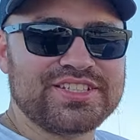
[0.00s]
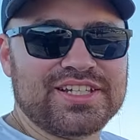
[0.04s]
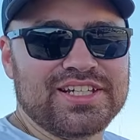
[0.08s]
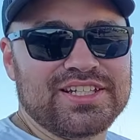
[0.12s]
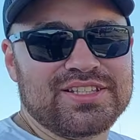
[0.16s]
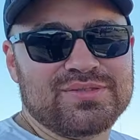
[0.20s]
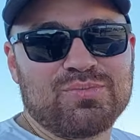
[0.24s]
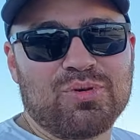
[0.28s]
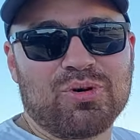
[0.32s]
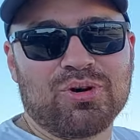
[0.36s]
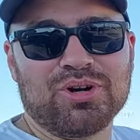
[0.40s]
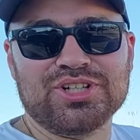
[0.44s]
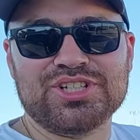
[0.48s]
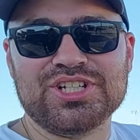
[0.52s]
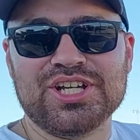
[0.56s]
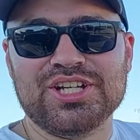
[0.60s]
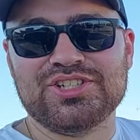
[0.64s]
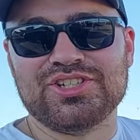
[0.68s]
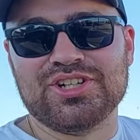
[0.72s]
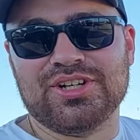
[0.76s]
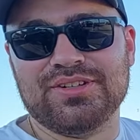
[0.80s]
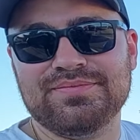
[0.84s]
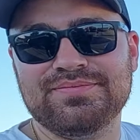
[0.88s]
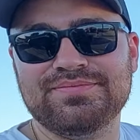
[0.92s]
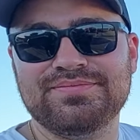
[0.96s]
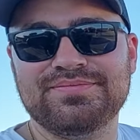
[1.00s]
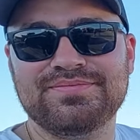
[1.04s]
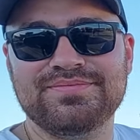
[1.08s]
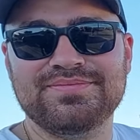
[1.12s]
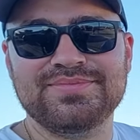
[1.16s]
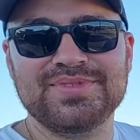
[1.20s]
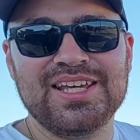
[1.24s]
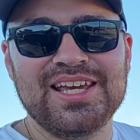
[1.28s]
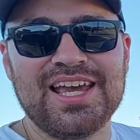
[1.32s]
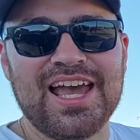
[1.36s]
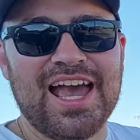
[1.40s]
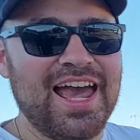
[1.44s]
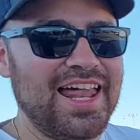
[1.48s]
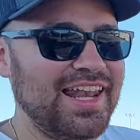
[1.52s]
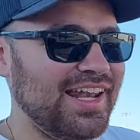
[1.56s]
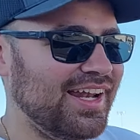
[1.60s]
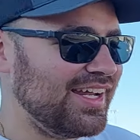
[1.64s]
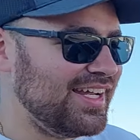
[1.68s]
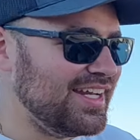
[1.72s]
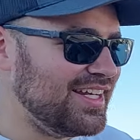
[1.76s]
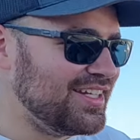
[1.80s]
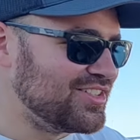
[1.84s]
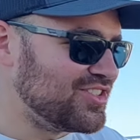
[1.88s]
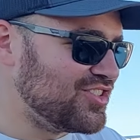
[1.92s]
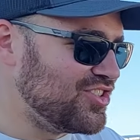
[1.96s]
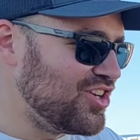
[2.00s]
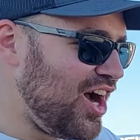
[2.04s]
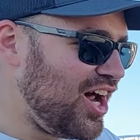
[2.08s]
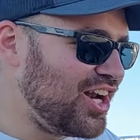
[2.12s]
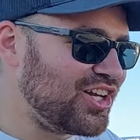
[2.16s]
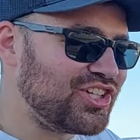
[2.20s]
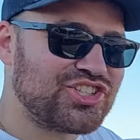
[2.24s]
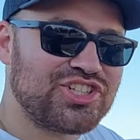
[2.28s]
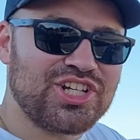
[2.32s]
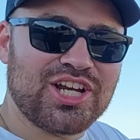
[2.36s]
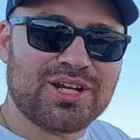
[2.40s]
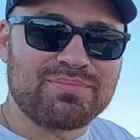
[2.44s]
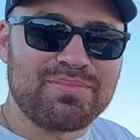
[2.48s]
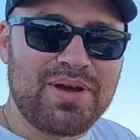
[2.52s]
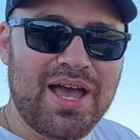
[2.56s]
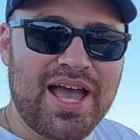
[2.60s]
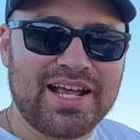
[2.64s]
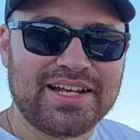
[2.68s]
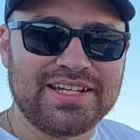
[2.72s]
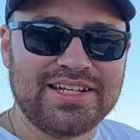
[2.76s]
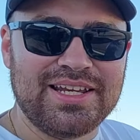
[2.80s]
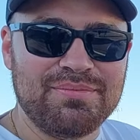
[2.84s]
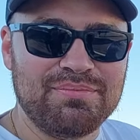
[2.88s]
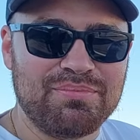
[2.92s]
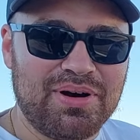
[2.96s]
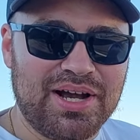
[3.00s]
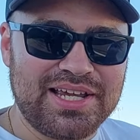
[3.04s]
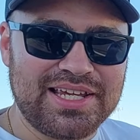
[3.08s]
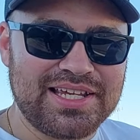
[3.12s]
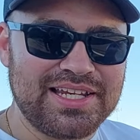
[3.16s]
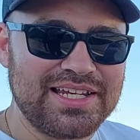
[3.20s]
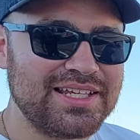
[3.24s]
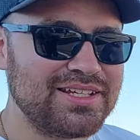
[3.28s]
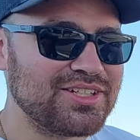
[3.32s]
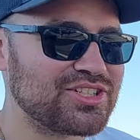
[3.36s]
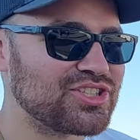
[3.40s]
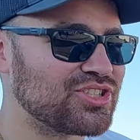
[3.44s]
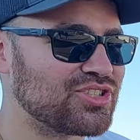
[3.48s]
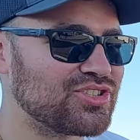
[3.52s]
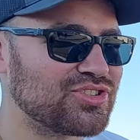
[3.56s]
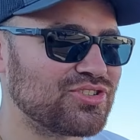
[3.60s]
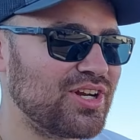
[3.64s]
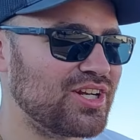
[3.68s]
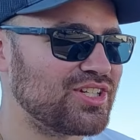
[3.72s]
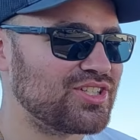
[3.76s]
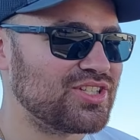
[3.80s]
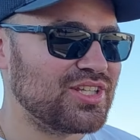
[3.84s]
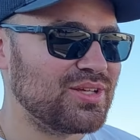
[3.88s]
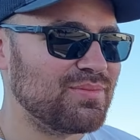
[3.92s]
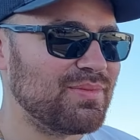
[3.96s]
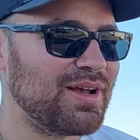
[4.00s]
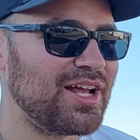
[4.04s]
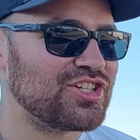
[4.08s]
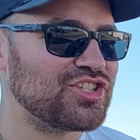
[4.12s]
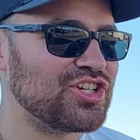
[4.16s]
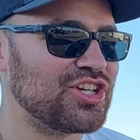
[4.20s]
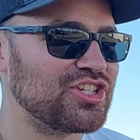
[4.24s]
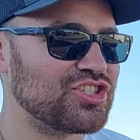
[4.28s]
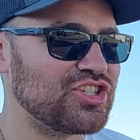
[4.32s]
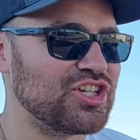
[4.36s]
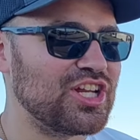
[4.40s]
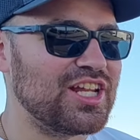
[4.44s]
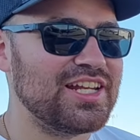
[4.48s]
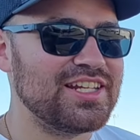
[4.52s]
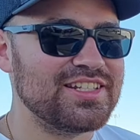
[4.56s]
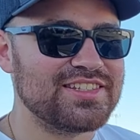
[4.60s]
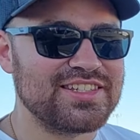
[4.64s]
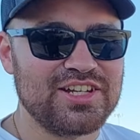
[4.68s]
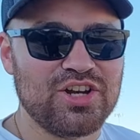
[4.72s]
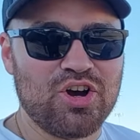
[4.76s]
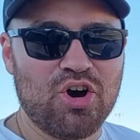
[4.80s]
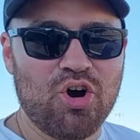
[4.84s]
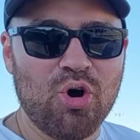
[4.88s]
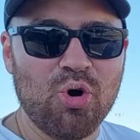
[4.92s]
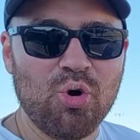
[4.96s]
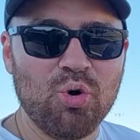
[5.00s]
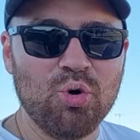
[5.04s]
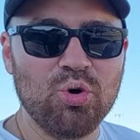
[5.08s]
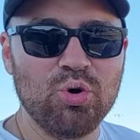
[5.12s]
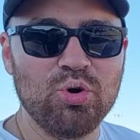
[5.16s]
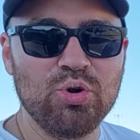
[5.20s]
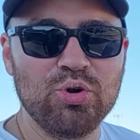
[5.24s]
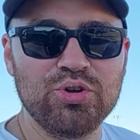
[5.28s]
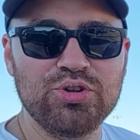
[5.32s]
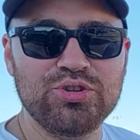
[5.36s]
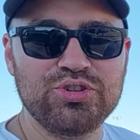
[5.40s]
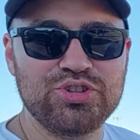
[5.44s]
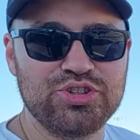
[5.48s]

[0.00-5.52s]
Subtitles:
gets more attention, and it is not a chick magnet by any stretch of the imagination. It is an old